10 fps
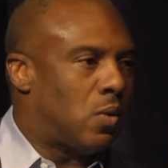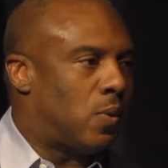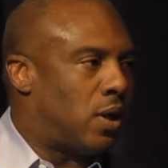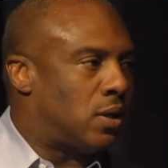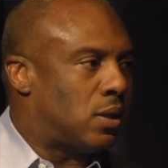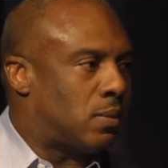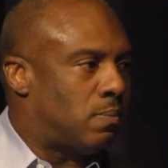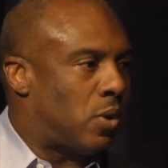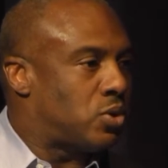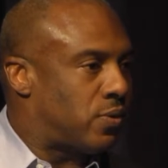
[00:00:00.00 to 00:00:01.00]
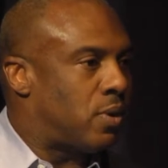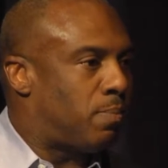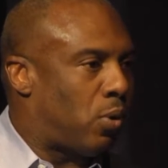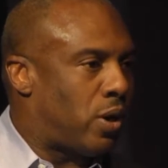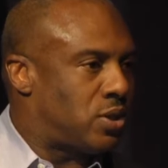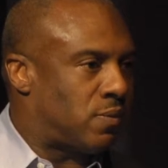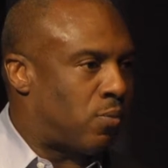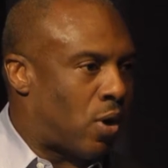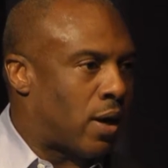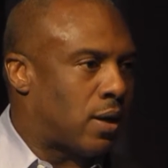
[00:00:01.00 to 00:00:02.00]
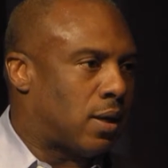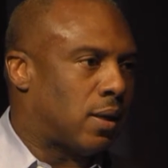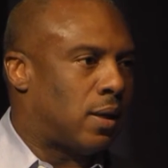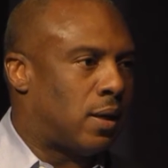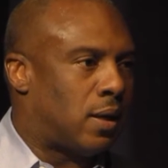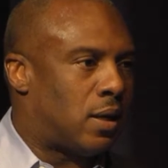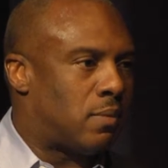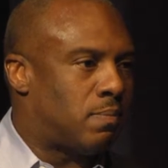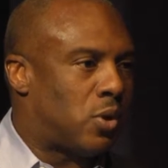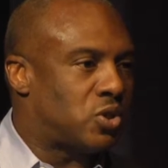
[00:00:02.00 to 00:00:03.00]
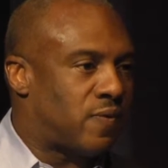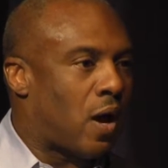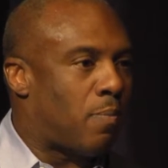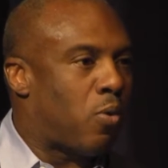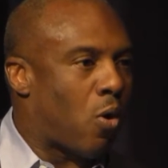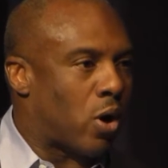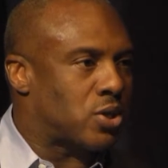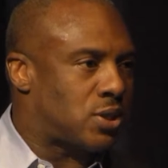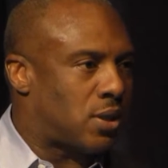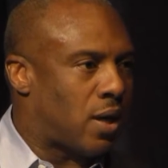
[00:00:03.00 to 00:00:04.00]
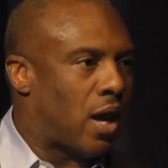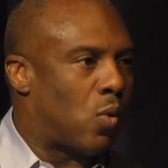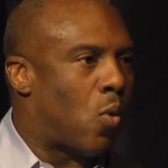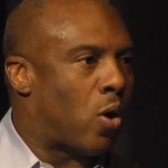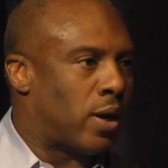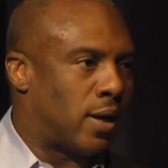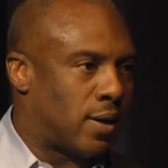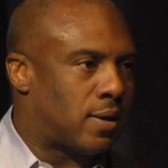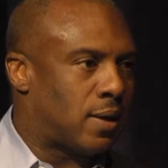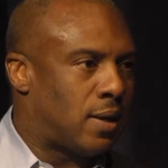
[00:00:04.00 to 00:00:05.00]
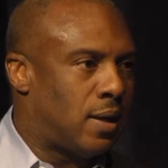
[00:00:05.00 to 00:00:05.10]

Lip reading: when most of the employees of BREC, most of our parks had water in it.